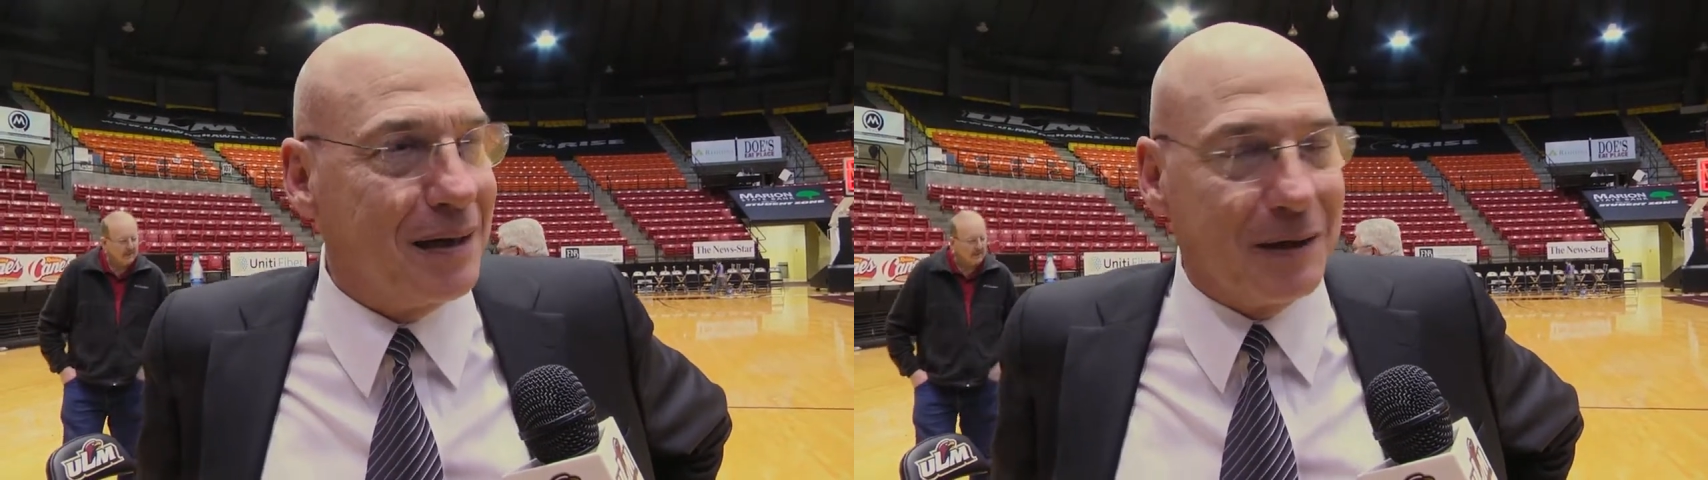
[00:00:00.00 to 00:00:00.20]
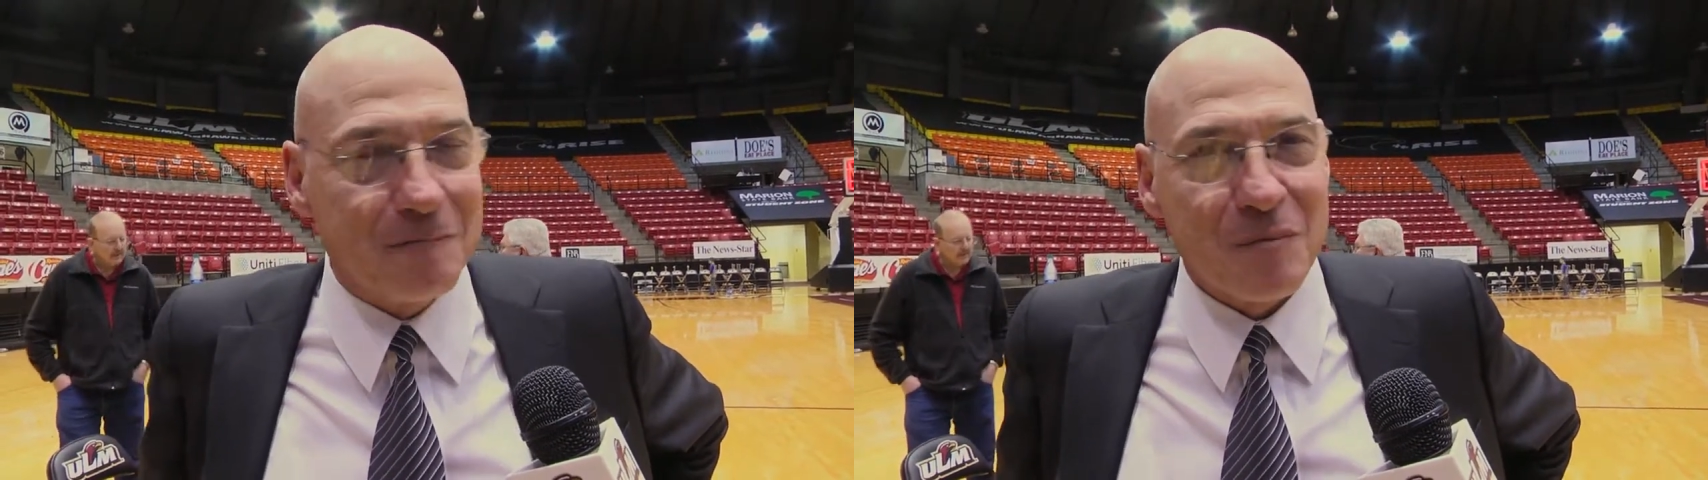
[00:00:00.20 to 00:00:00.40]

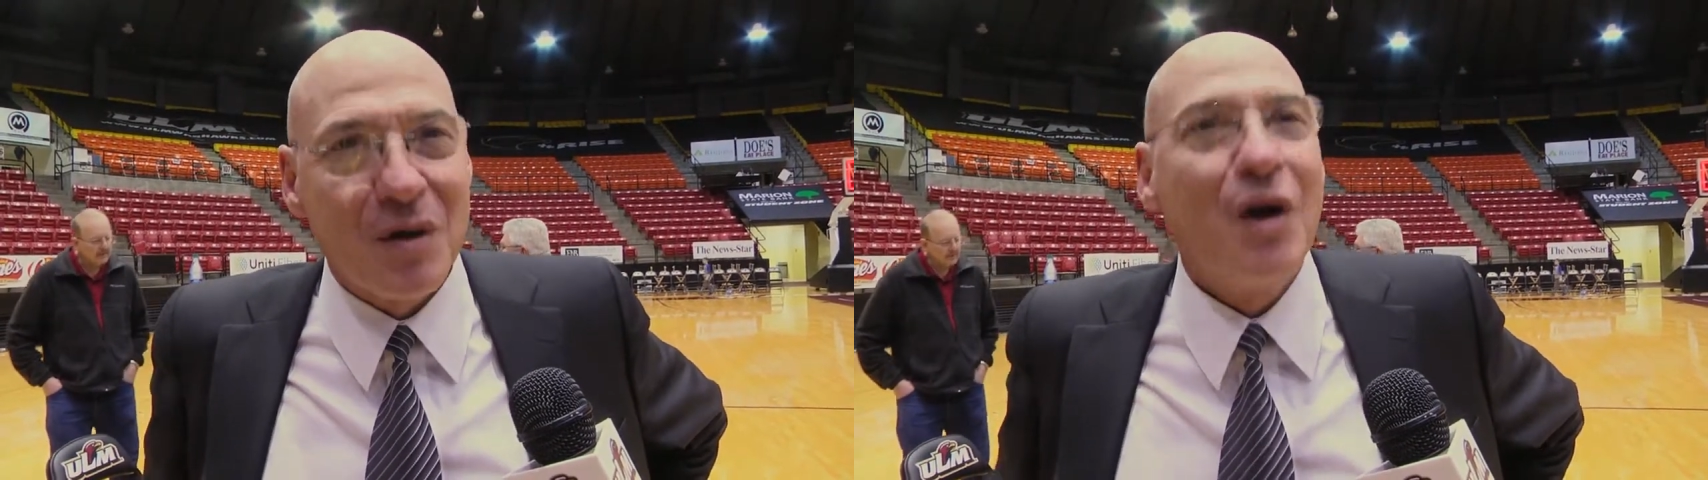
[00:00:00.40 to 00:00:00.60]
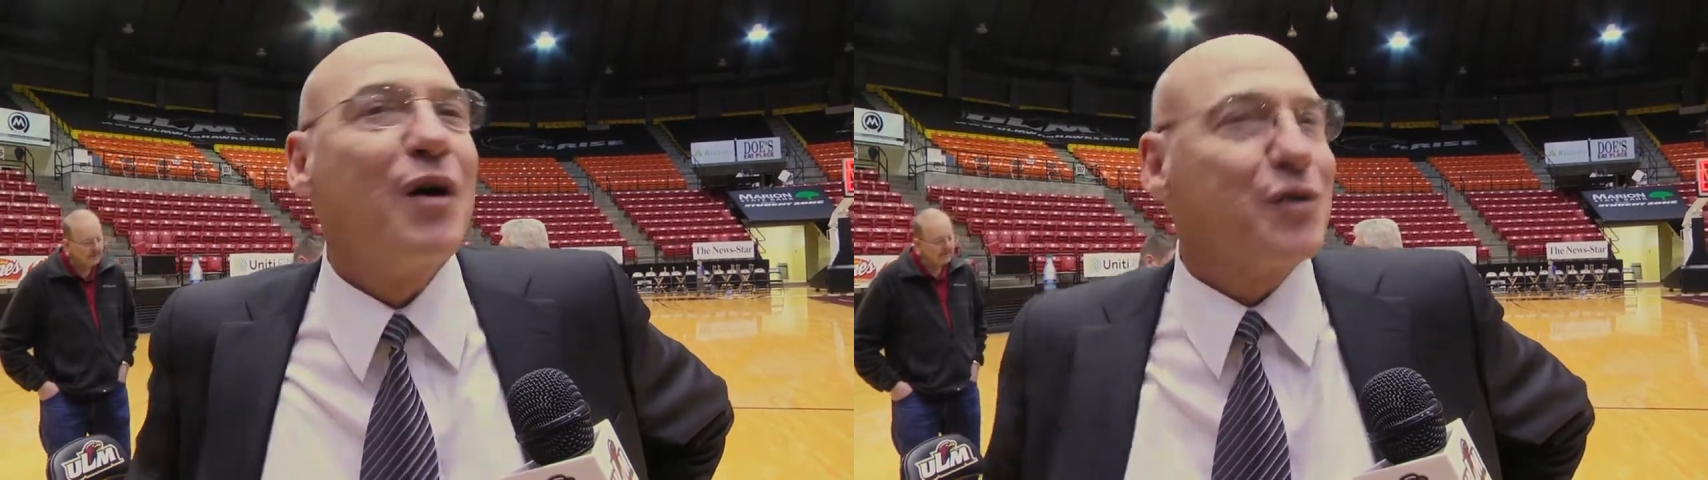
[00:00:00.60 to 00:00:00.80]
and
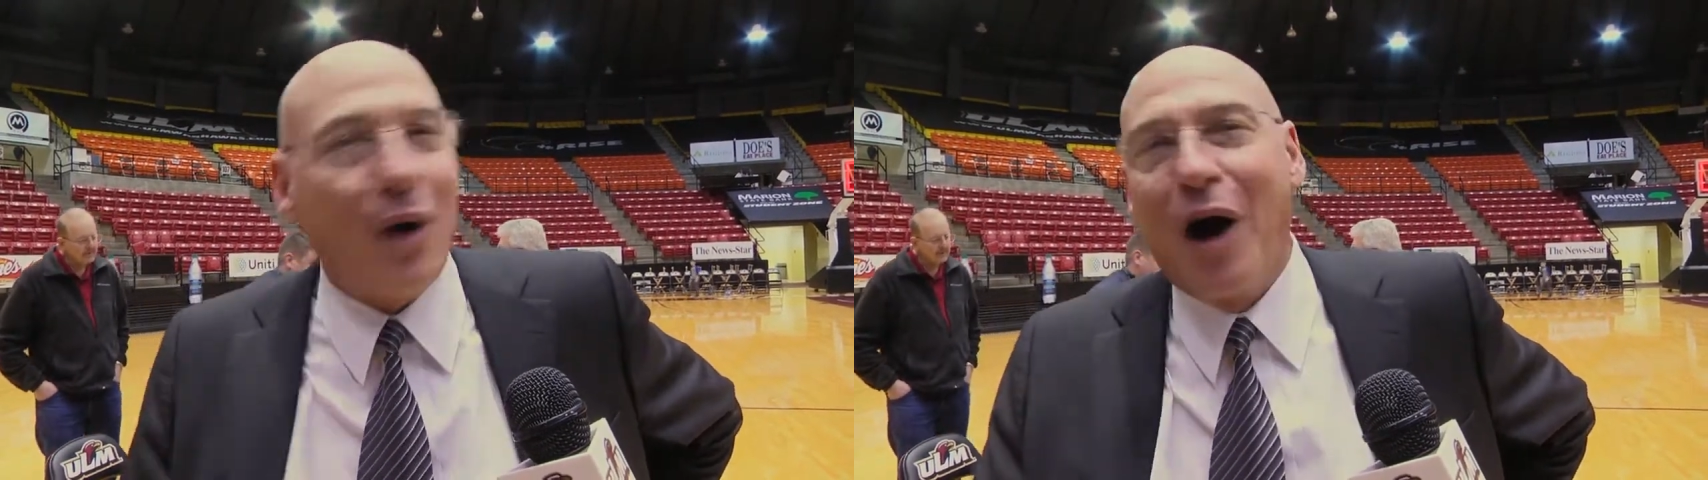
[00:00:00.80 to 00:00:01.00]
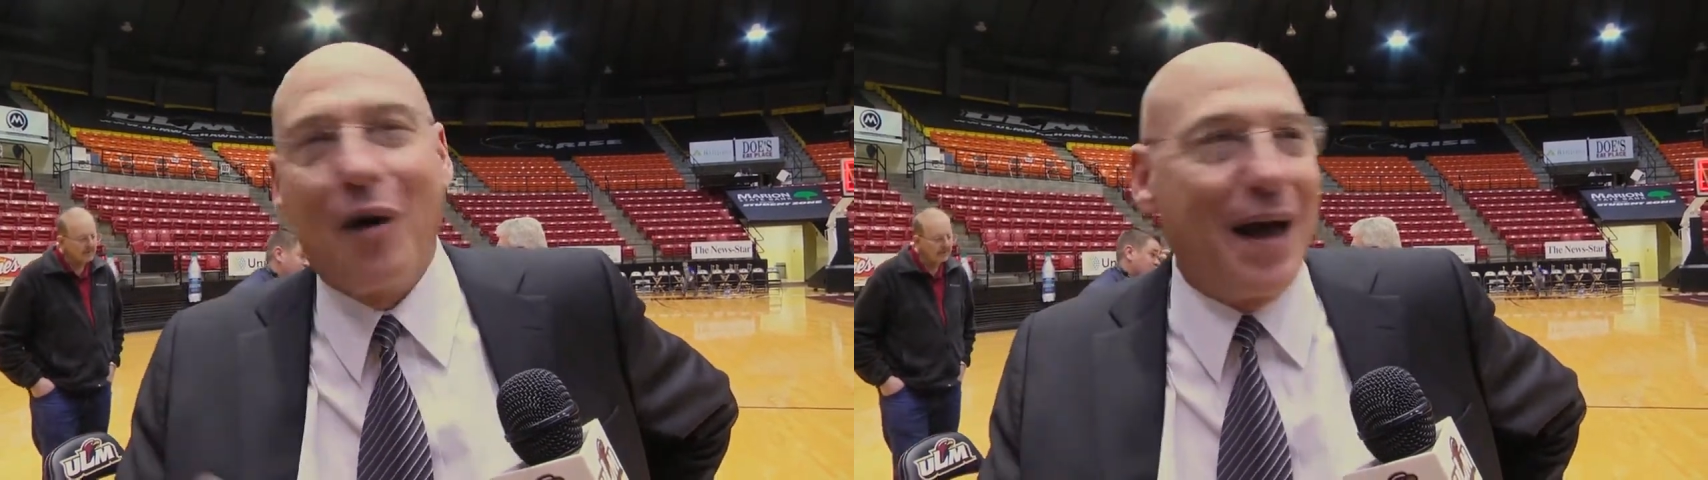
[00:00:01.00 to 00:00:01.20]
so all